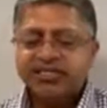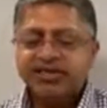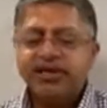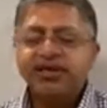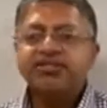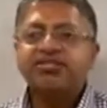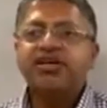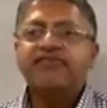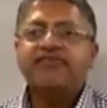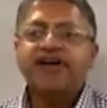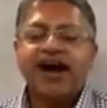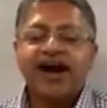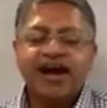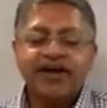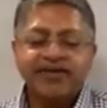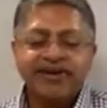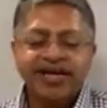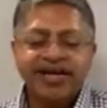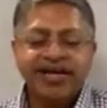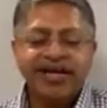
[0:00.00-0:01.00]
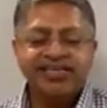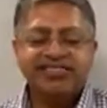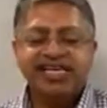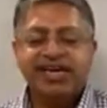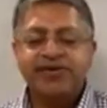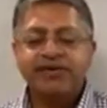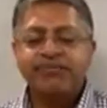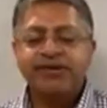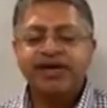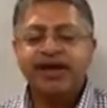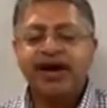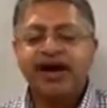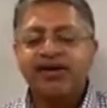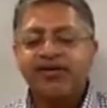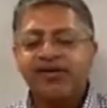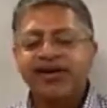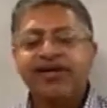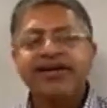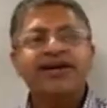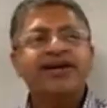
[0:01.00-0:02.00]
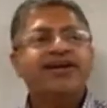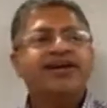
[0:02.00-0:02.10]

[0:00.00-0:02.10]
use of irony. Can you say it with me? Irony.